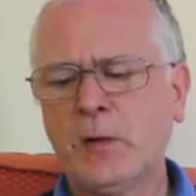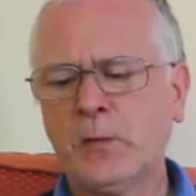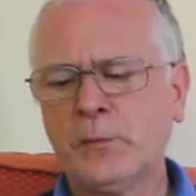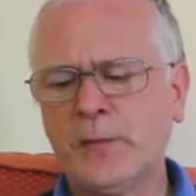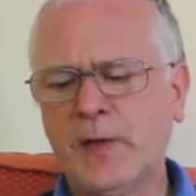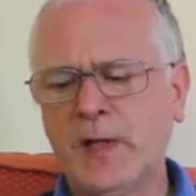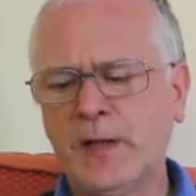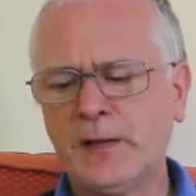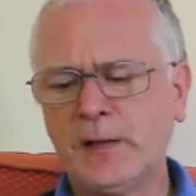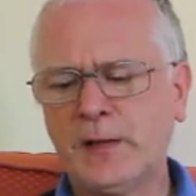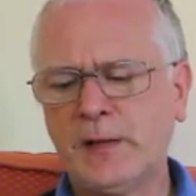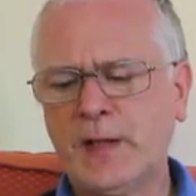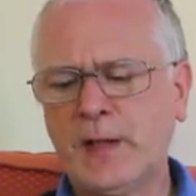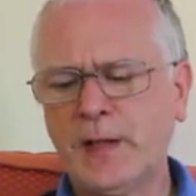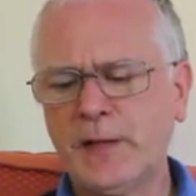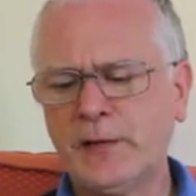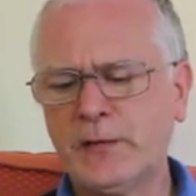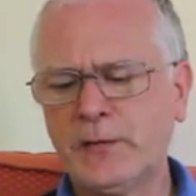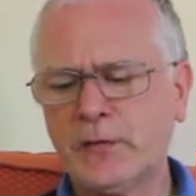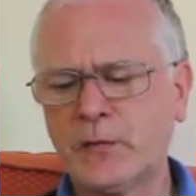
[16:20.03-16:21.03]
"By the
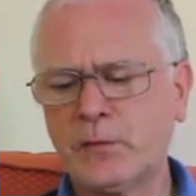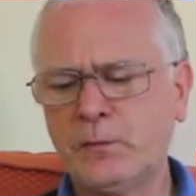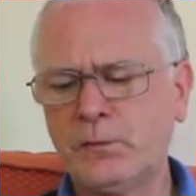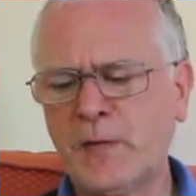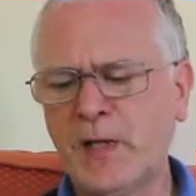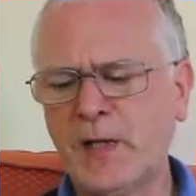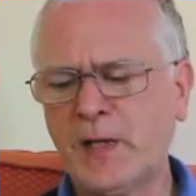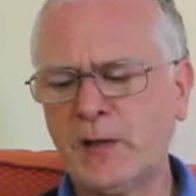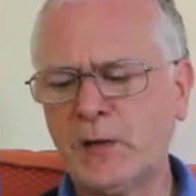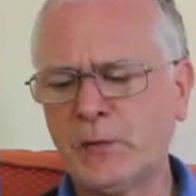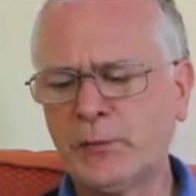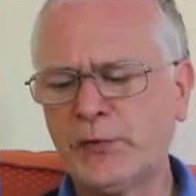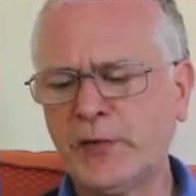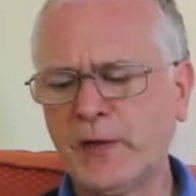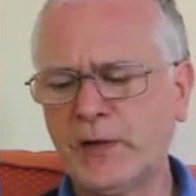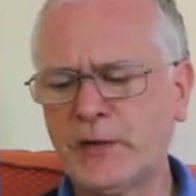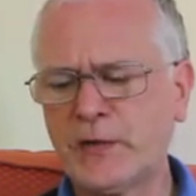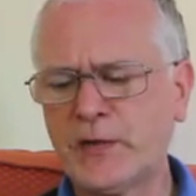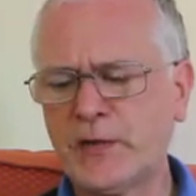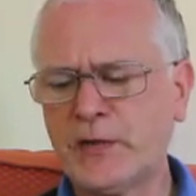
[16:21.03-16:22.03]
lion's mane,
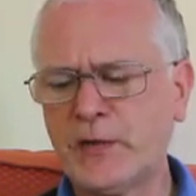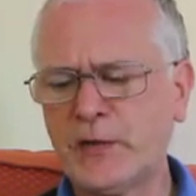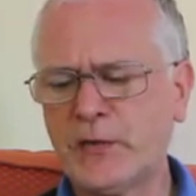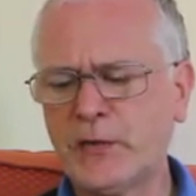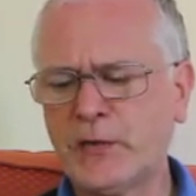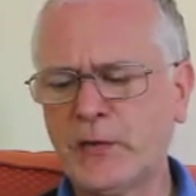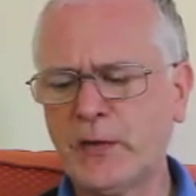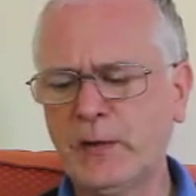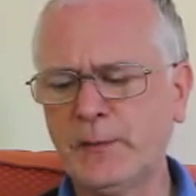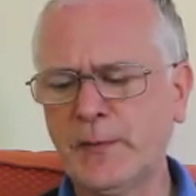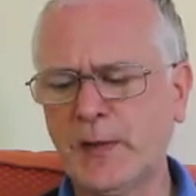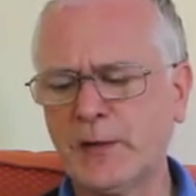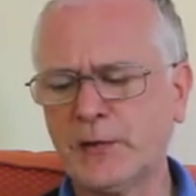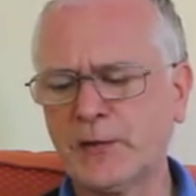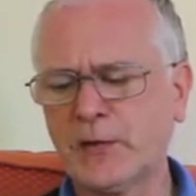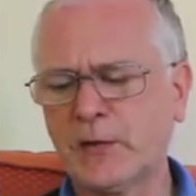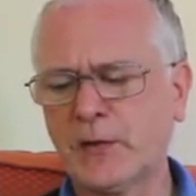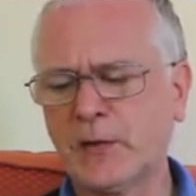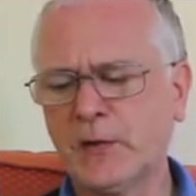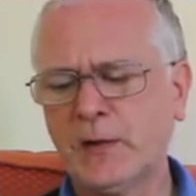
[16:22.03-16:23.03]
Prince, this is too
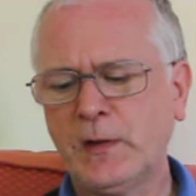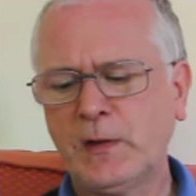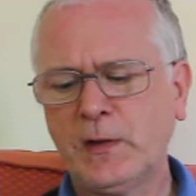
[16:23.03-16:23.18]
much.